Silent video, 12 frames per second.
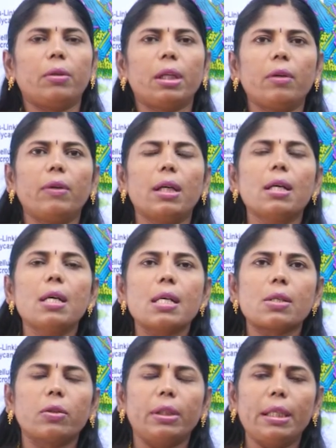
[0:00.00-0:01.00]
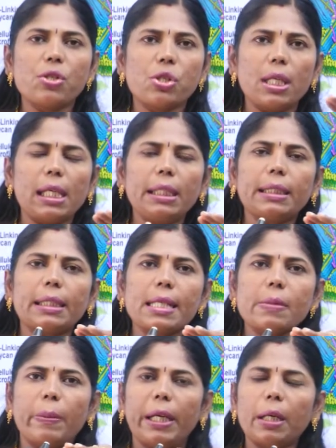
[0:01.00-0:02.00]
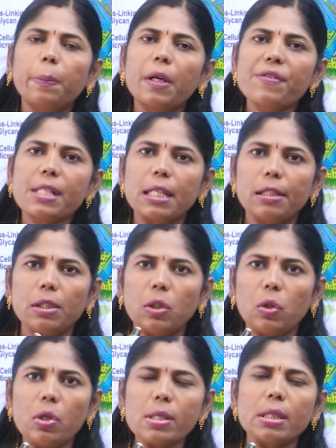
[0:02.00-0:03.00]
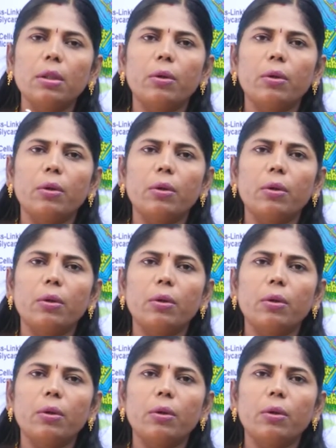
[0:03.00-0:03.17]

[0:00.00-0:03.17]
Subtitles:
Okay ma? So initially that is made up of cellulose.